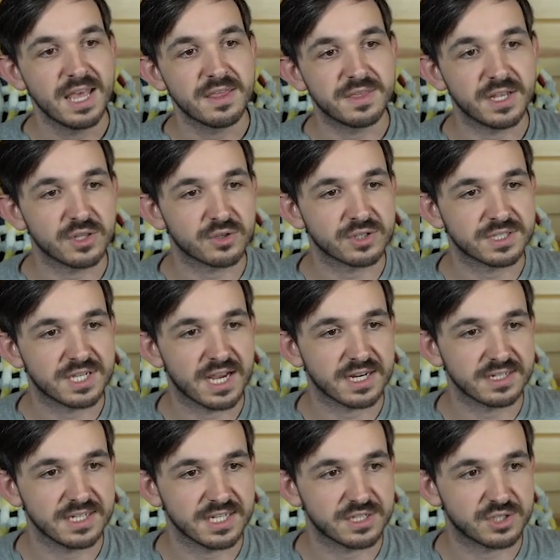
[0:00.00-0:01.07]
They learn
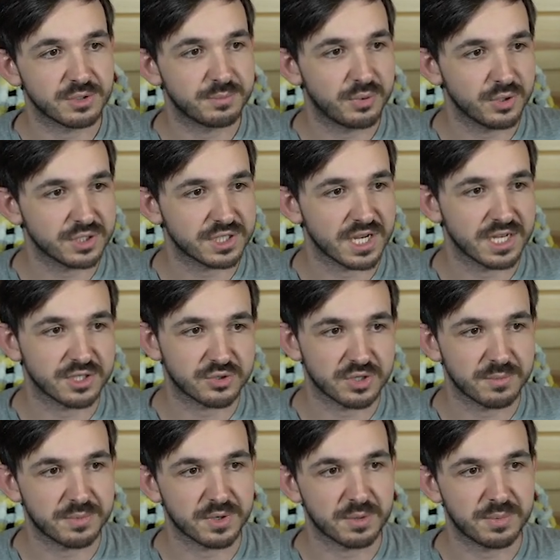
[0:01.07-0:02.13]
techniques to push and
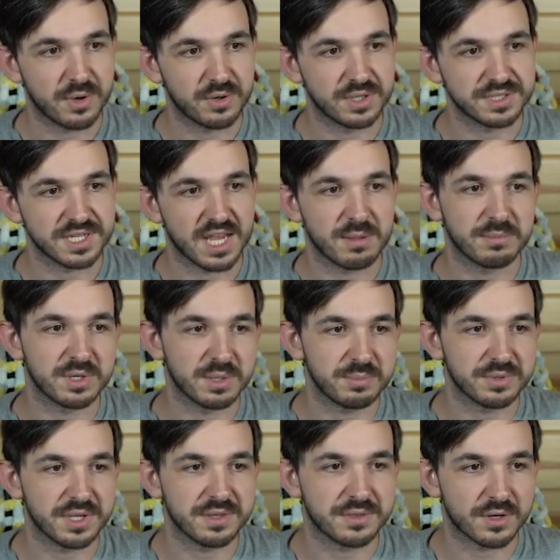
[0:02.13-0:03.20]
trip their opponents and
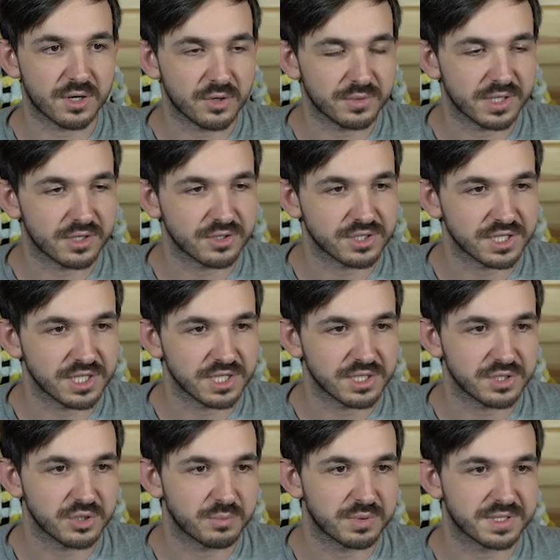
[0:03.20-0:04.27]
manipulate their own energy
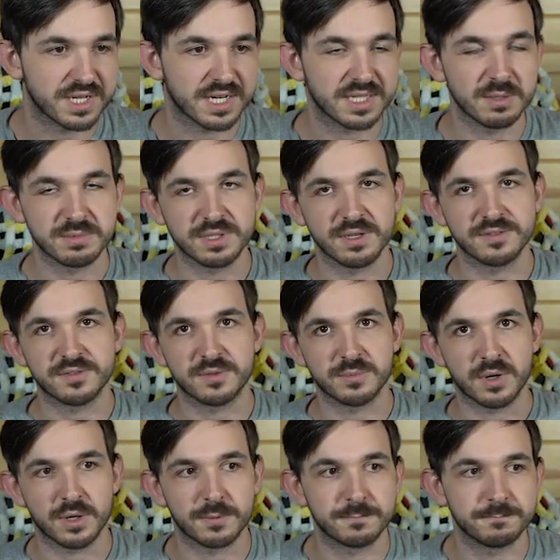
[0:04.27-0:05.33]
to protect themselves from
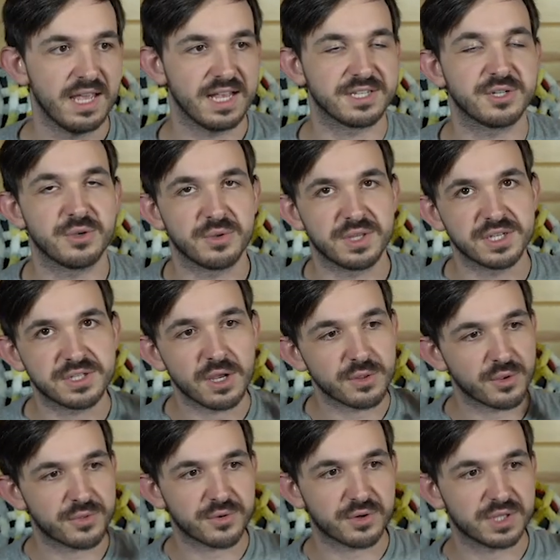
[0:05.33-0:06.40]
harm. And so this
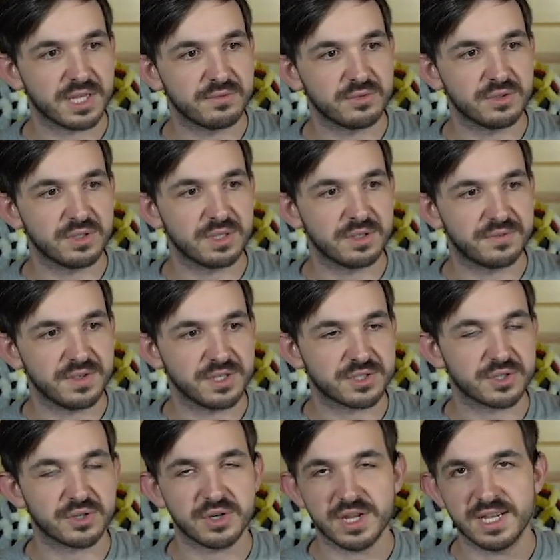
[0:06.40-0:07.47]
other third level
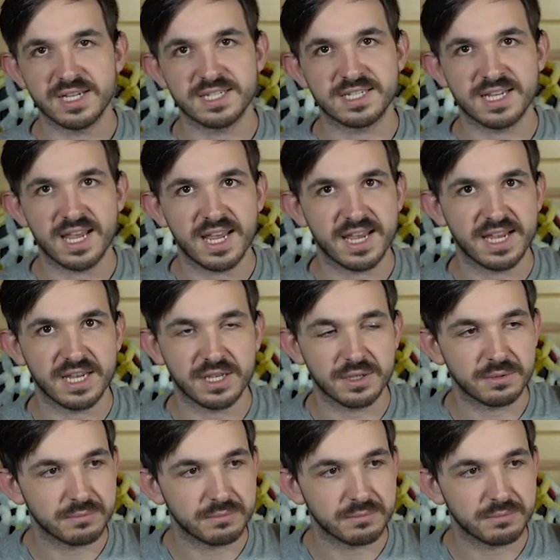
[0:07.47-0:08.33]
feature is a